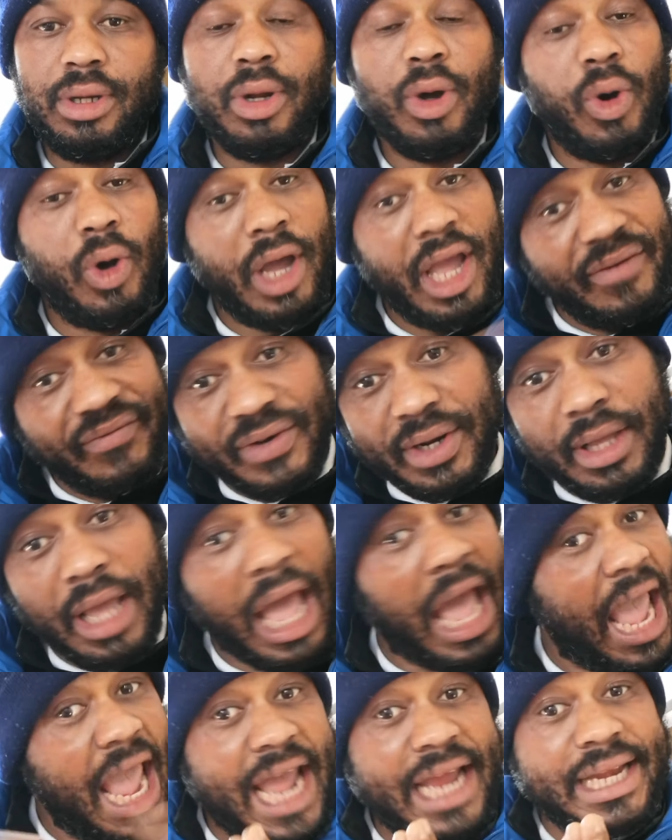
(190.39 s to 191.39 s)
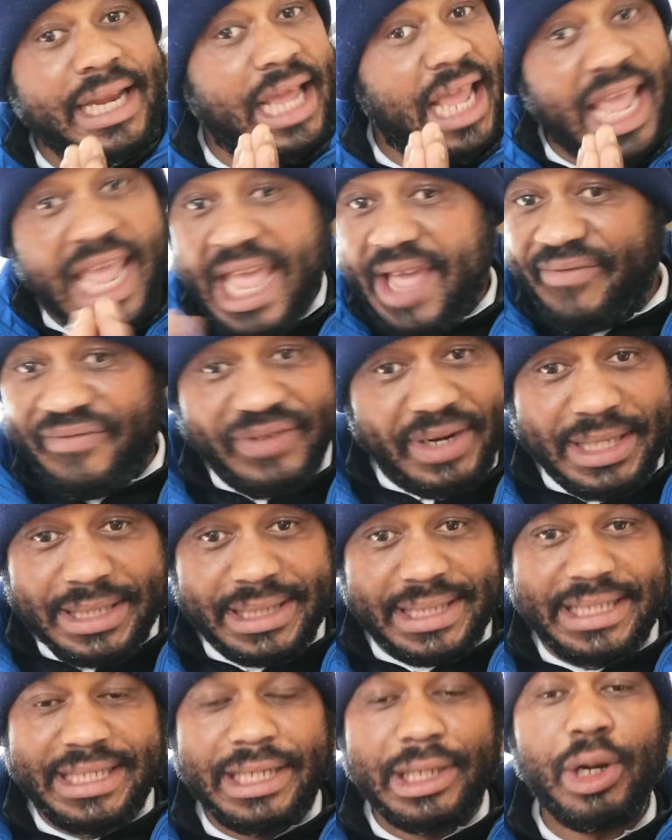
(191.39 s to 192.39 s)
No, every I had
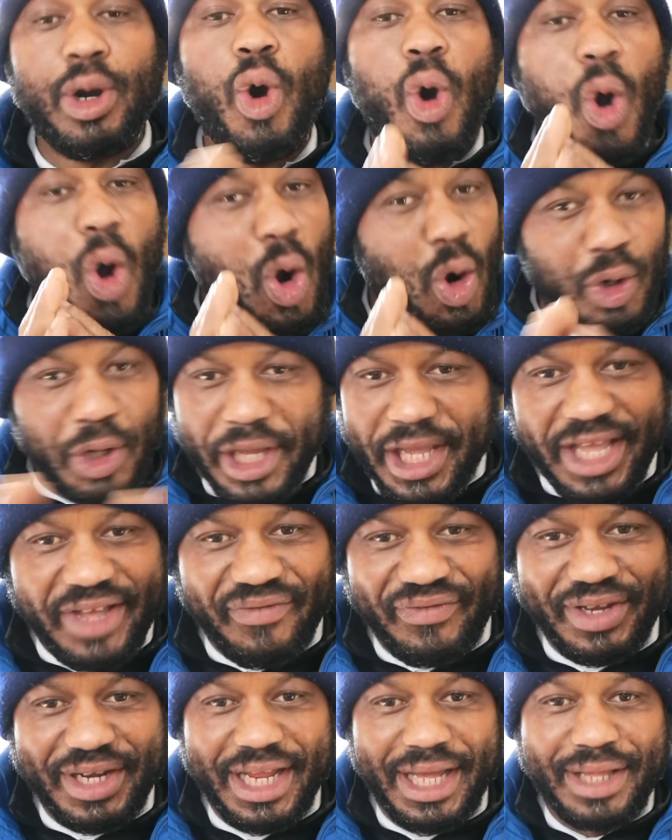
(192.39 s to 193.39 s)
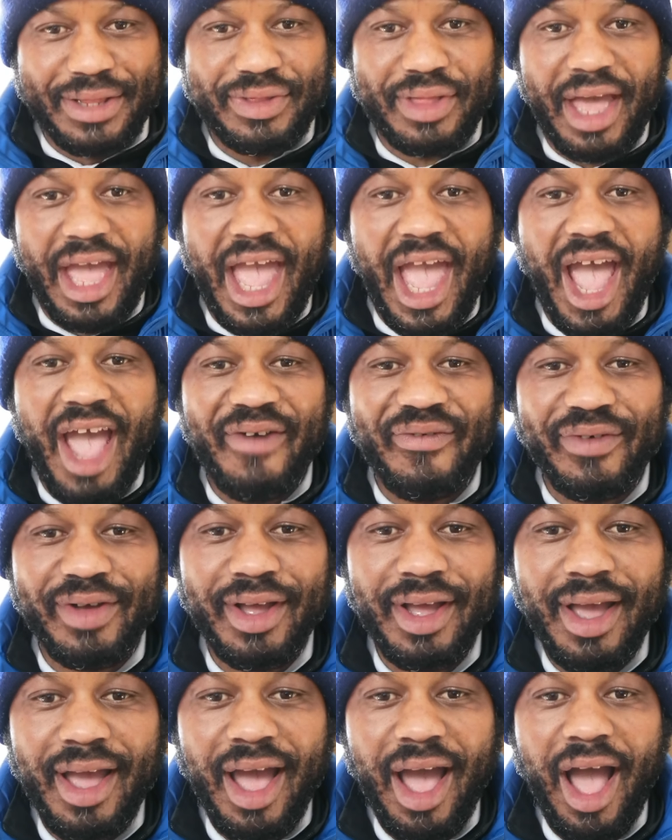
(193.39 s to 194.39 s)
everything, all the evidence. I
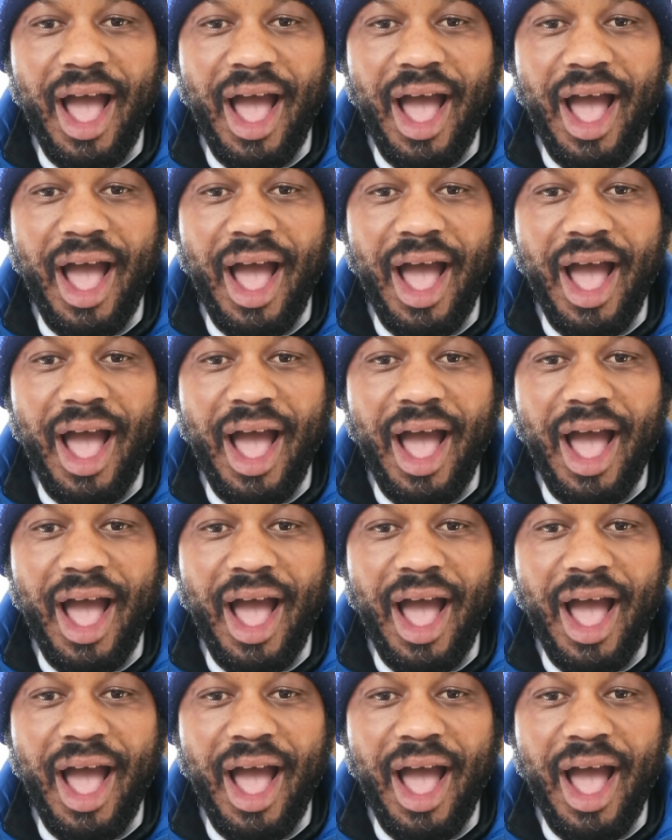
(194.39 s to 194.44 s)
have.